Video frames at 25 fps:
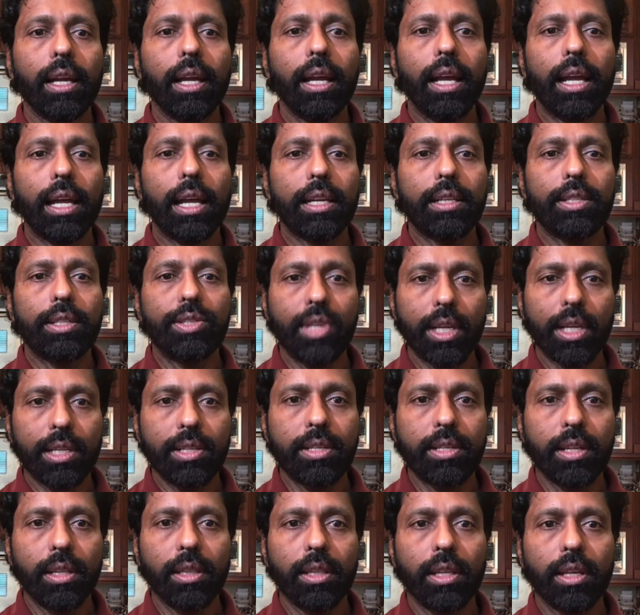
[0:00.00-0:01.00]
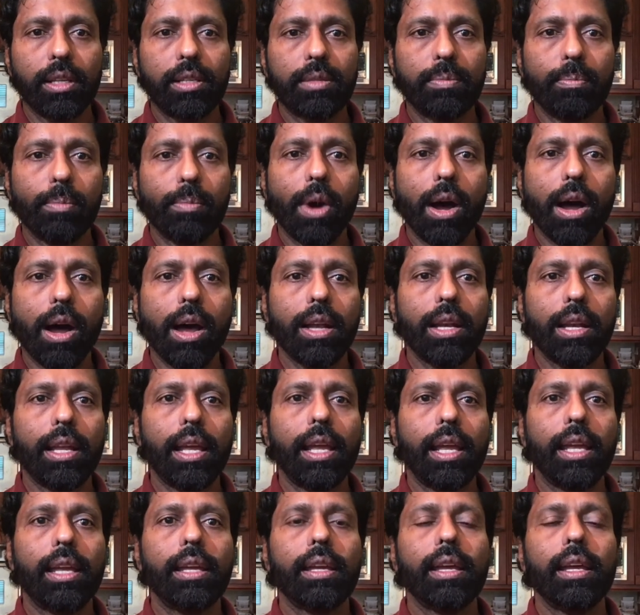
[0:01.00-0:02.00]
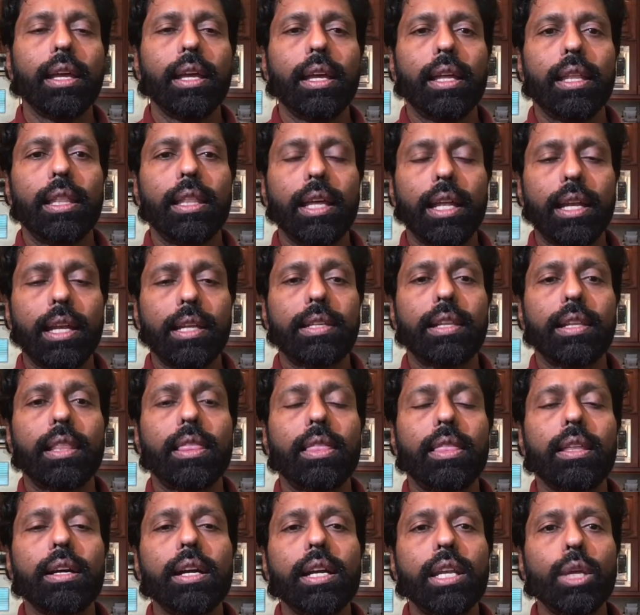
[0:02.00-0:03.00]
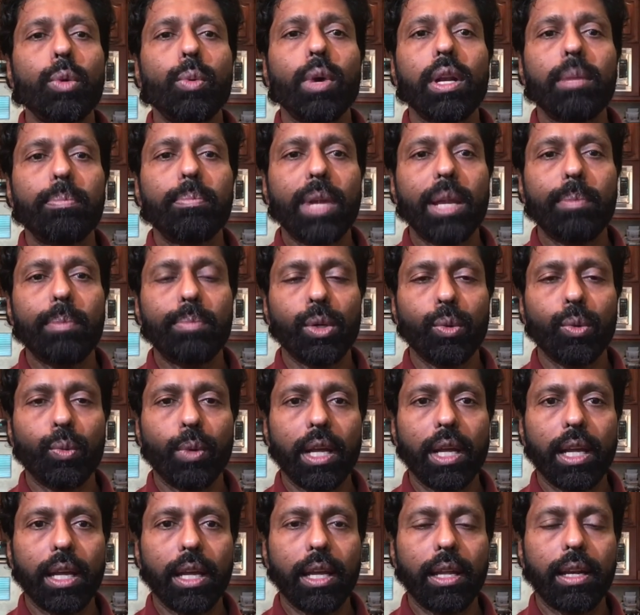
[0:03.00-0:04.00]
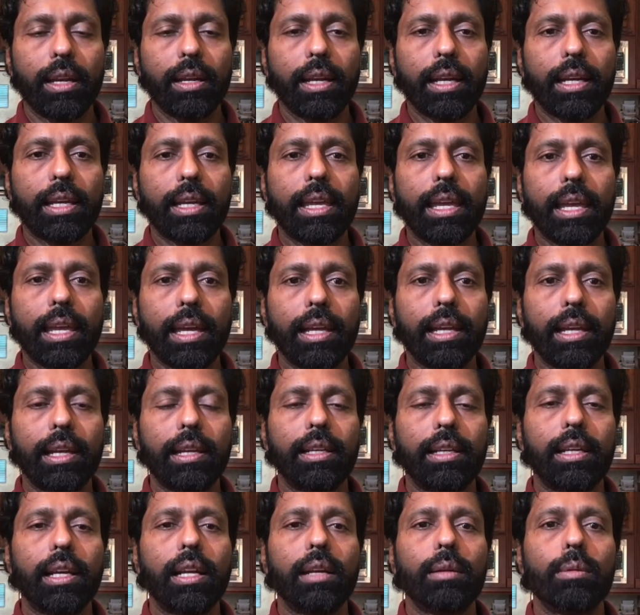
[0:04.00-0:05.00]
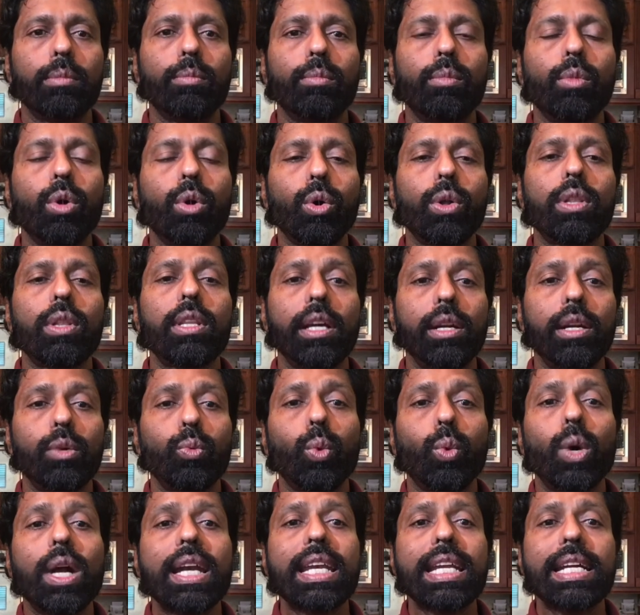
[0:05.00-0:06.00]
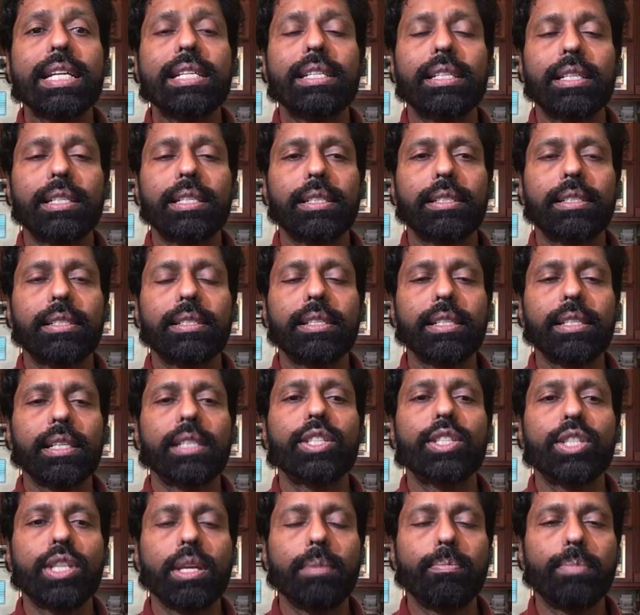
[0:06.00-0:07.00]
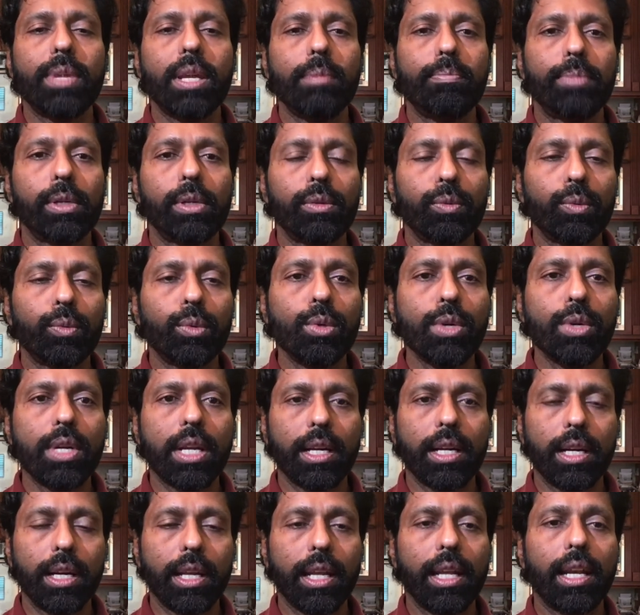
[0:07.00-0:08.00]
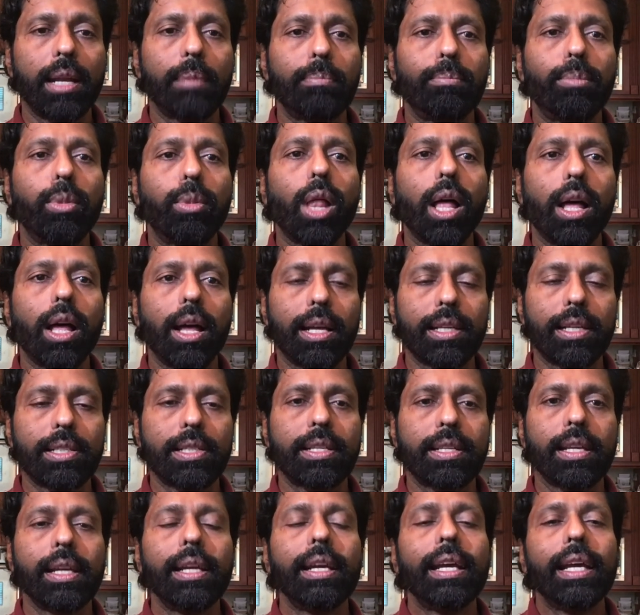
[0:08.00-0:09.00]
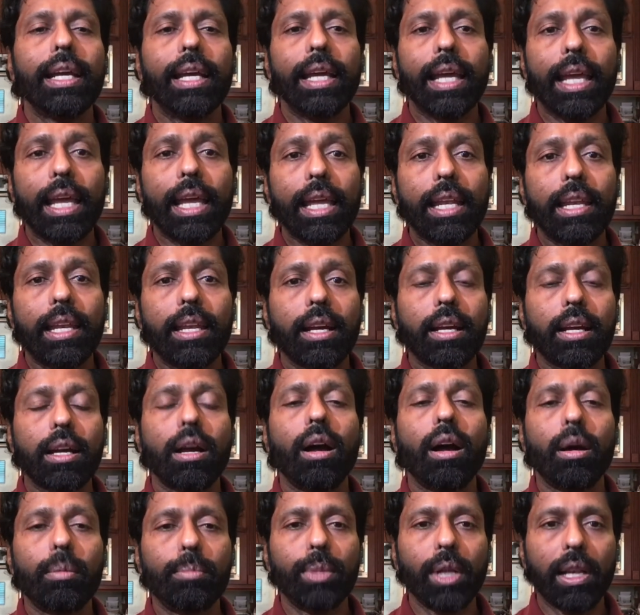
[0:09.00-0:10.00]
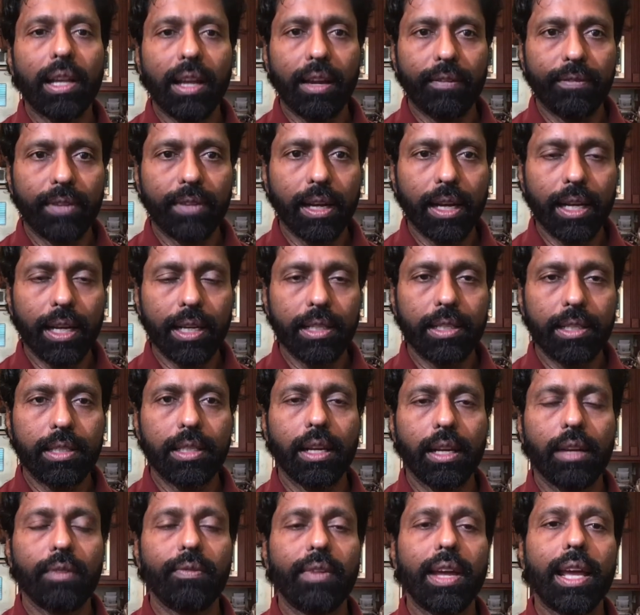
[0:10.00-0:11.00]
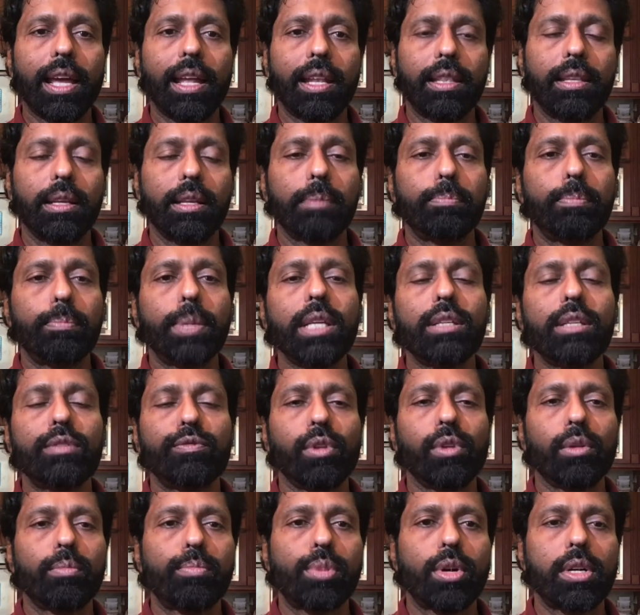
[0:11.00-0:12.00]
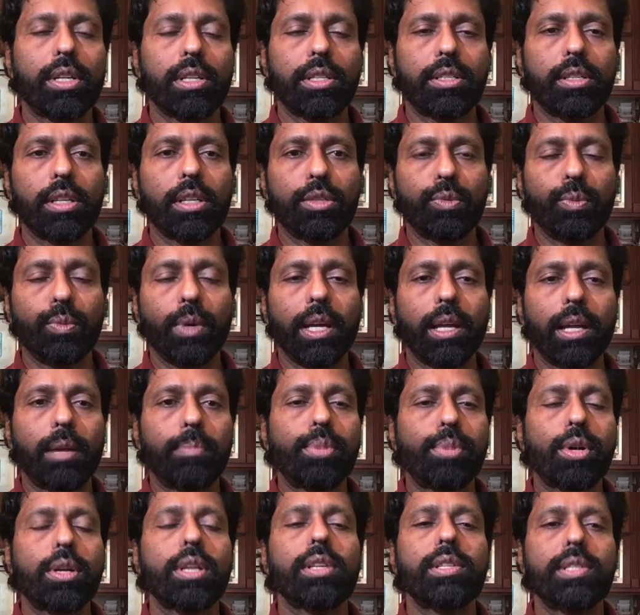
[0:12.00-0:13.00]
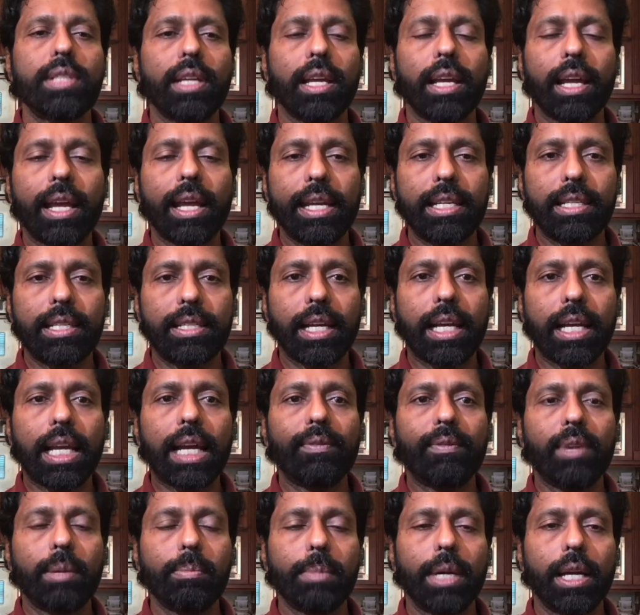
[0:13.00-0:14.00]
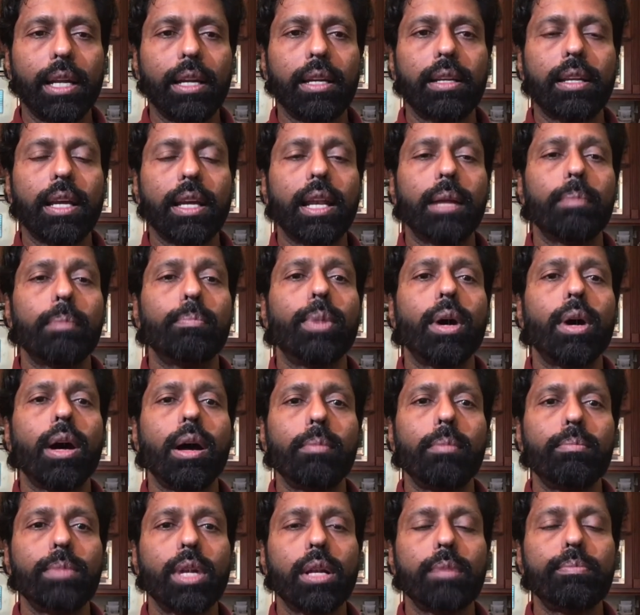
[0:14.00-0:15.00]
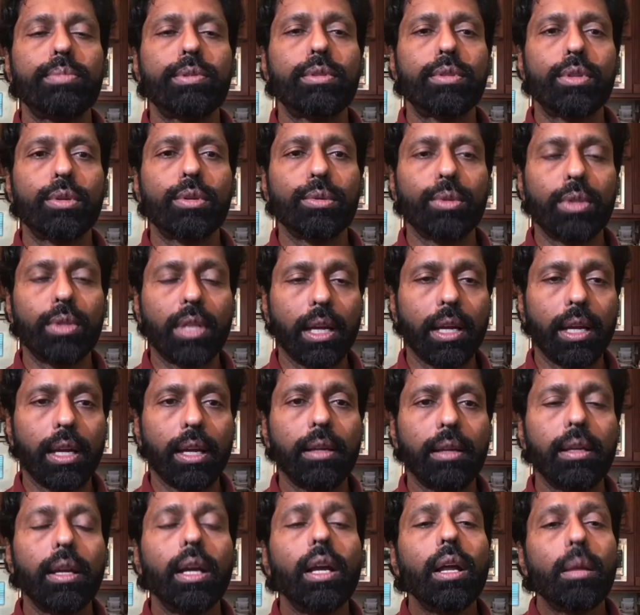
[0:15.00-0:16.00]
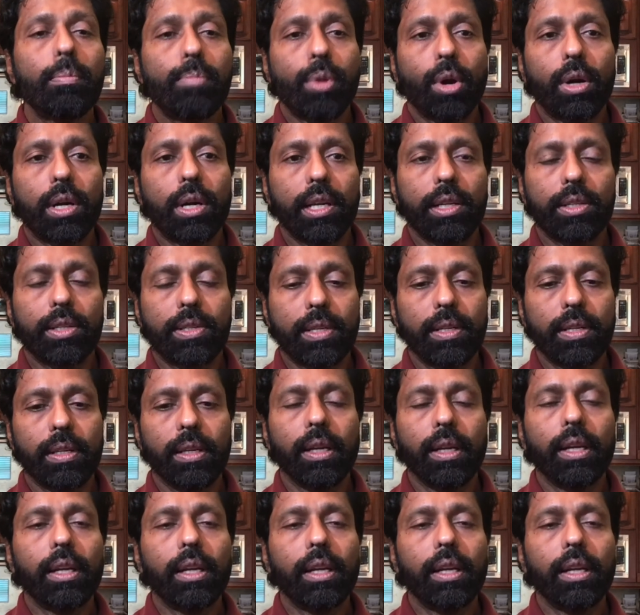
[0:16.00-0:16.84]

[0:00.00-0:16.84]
And just in this morning, there is 31 people were killed and more than 160 people wounded in a blast in Kabul, Afghanistan, where the peaceful protesters were protesting against the government, and a bomb rips through the protest.